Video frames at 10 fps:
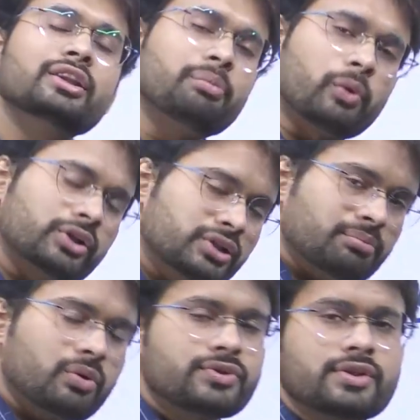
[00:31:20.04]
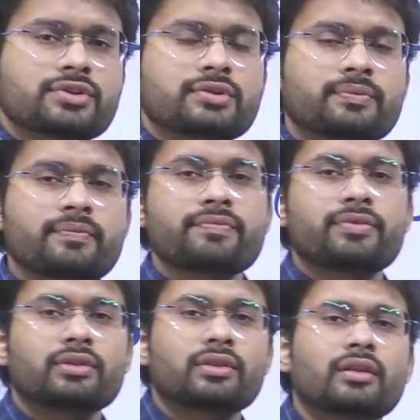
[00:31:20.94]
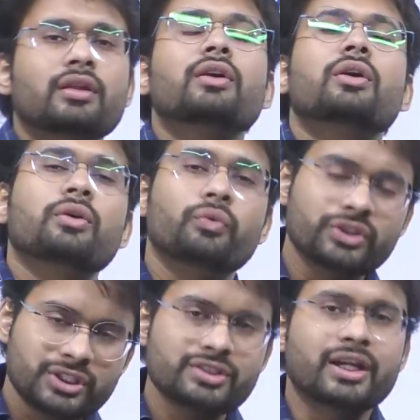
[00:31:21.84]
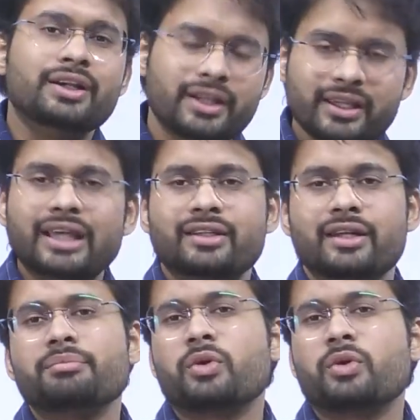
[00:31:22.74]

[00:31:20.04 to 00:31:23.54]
in the production process, which is hunting gathering.